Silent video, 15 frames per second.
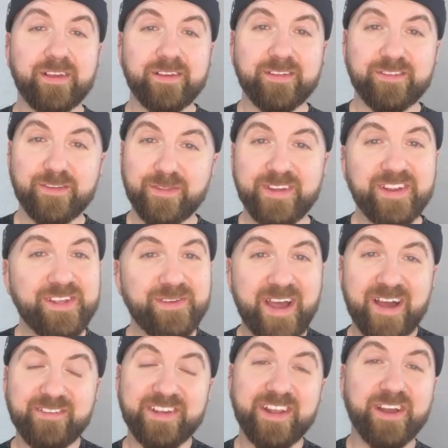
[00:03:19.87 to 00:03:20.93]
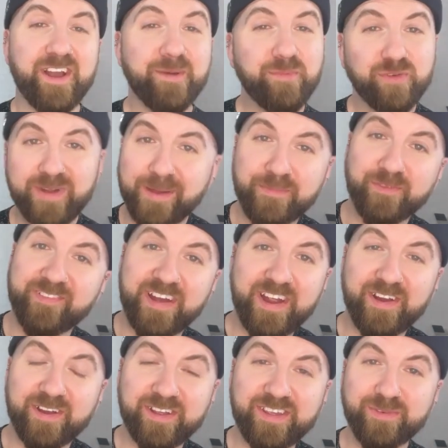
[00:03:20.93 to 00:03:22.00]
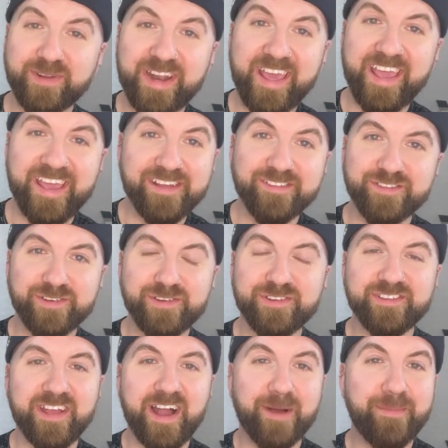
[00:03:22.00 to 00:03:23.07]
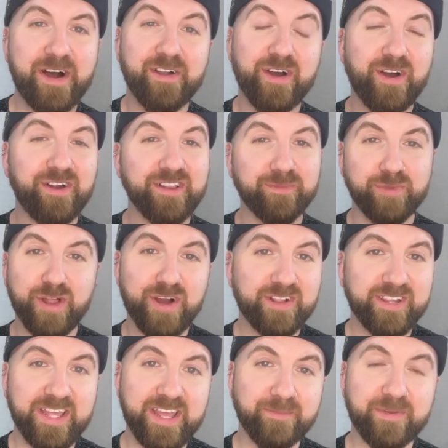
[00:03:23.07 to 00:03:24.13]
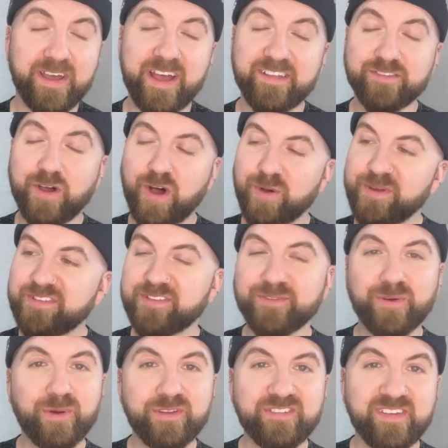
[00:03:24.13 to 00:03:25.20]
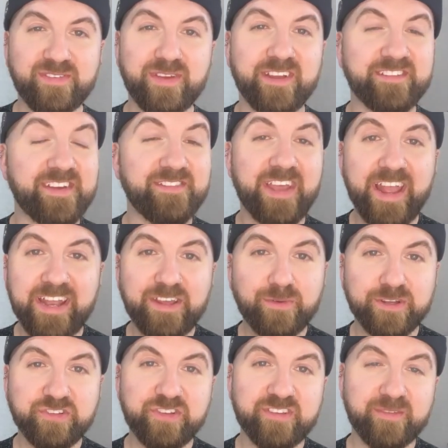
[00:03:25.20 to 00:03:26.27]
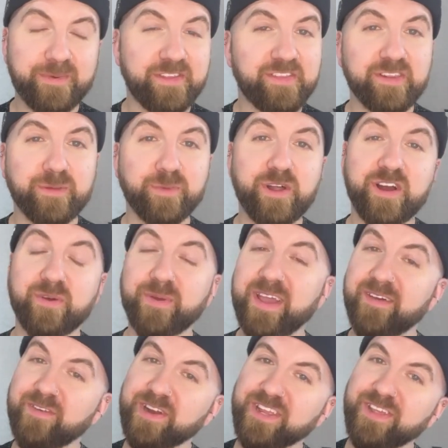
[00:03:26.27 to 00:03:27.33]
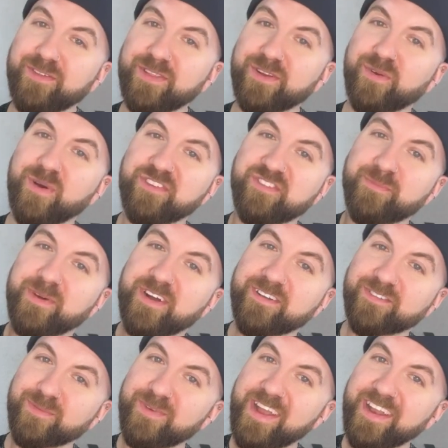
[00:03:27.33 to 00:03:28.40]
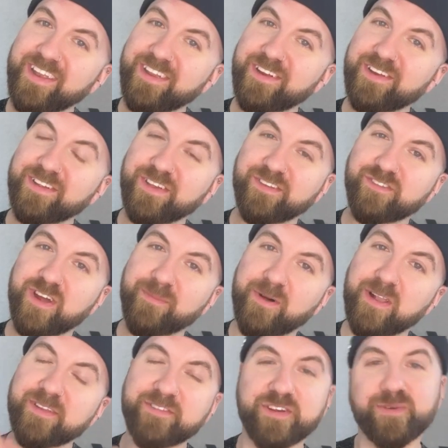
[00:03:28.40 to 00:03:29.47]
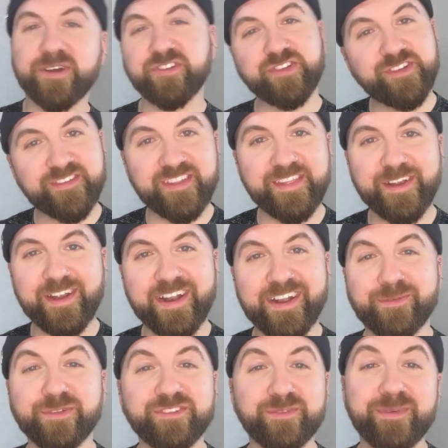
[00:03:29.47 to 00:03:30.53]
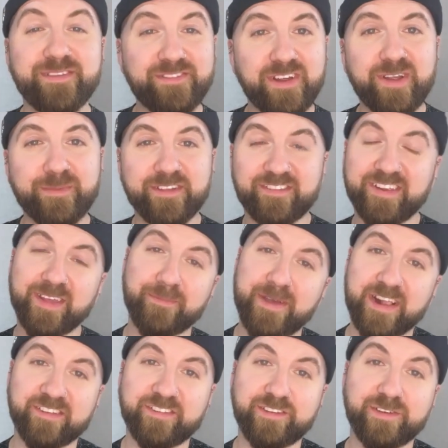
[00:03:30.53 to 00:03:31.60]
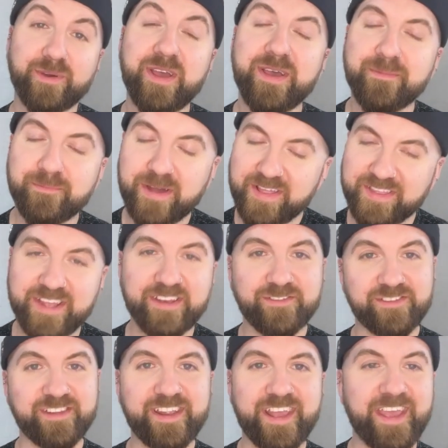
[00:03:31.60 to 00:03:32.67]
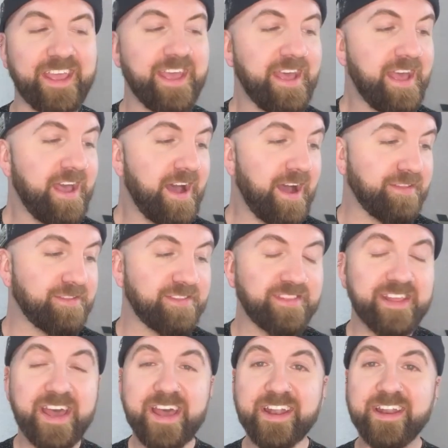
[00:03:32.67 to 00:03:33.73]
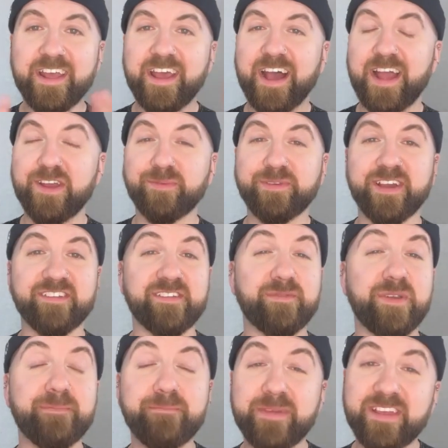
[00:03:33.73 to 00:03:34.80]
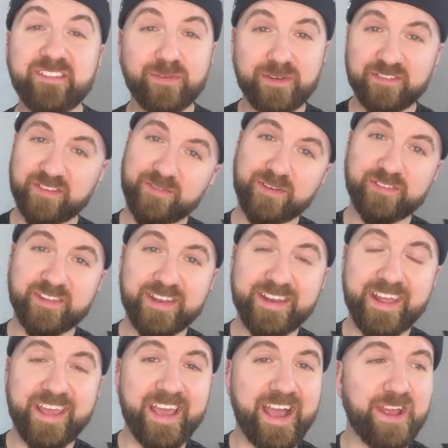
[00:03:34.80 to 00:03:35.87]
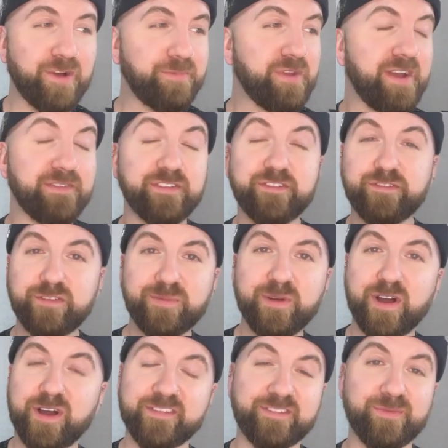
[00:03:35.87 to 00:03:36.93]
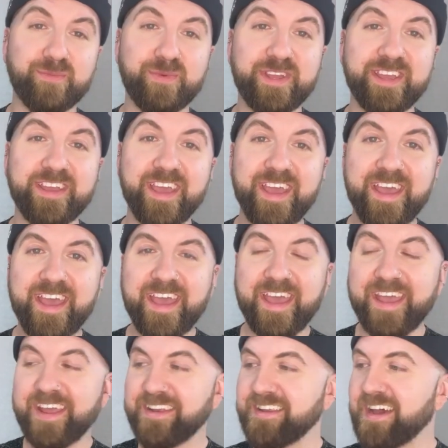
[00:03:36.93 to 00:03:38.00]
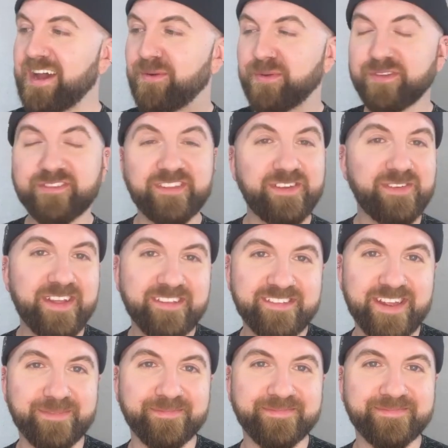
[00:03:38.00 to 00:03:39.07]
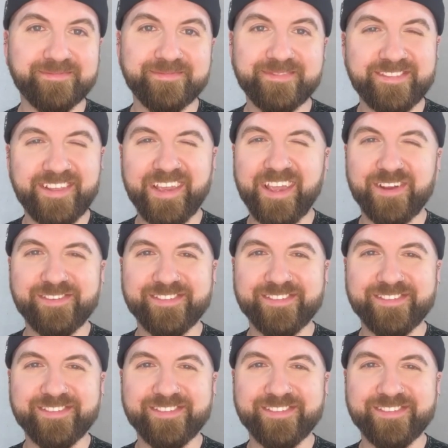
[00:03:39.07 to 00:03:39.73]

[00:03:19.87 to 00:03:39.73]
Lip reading: So there you have it, a couple rapid fire Q&A answers about our LeBlanc lamp. As always, of course, if you guys have any questions about the LeBlanc, we have our cute little question box right here. You can drop all of your questions in there and I will do my very best to get back to you by the end of today. Other than that, I hope you guys have an amazing rest of your Sunday. I hope you have a super awesome week, and we'll see you next time. Take care.